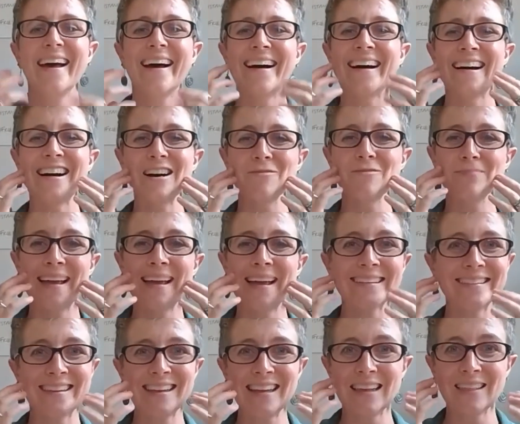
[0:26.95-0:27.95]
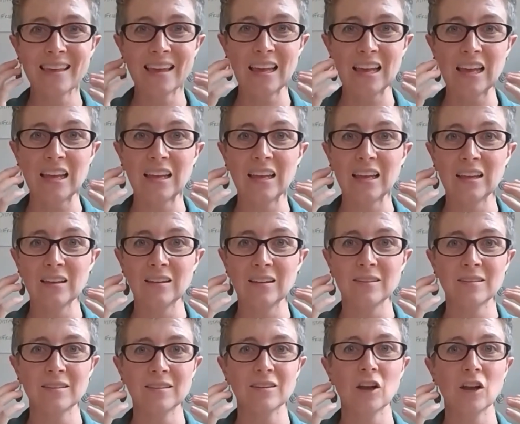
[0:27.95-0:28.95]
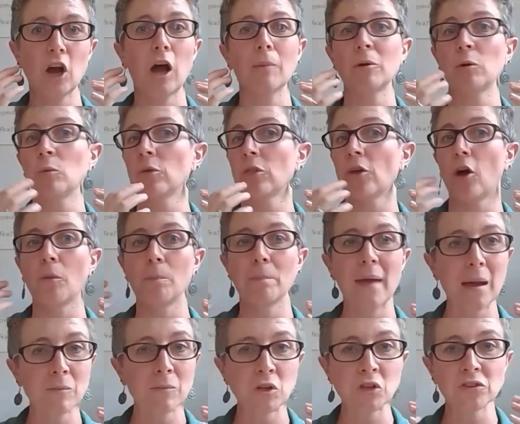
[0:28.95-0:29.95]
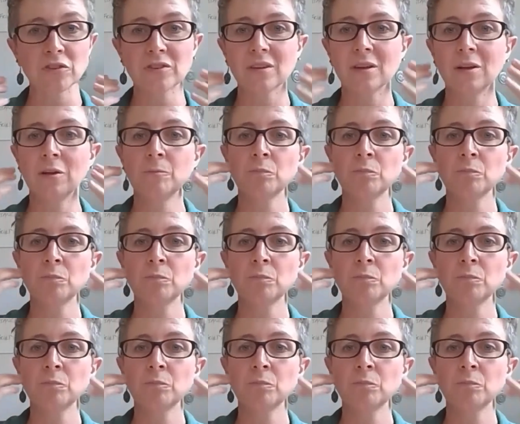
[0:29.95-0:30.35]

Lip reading: that teething is common with all mammals.